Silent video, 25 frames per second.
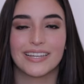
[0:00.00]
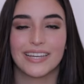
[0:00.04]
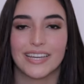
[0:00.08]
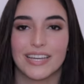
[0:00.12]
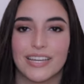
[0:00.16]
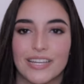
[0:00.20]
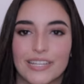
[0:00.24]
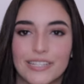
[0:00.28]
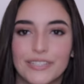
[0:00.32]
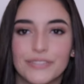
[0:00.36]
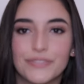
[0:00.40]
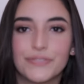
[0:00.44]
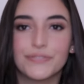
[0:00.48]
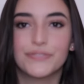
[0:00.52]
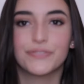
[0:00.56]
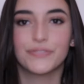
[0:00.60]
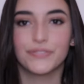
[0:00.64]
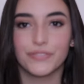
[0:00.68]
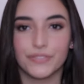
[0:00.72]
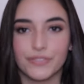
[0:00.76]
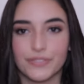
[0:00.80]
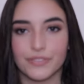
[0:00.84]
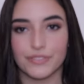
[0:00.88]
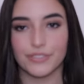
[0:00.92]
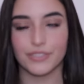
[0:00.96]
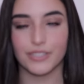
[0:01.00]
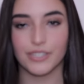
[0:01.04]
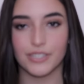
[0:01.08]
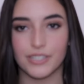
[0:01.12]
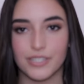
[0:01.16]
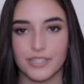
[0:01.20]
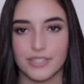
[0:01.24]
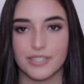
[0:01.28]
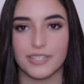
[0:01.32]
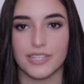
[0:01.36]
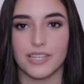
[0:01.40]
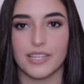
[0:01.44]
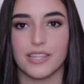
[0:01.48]
Like if, can
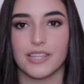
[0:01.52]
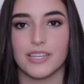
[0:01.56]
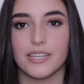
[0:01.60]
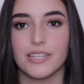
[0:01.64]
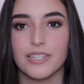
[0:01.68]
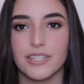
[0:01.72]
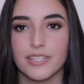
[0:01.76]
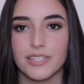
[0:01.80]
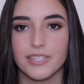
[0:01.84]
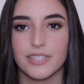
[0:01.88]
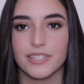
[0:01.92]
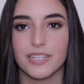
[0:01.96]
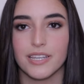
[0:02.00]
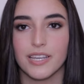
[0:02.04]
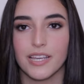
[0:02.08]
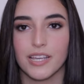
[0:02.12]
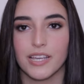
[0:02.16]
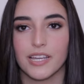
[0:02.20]
you see this?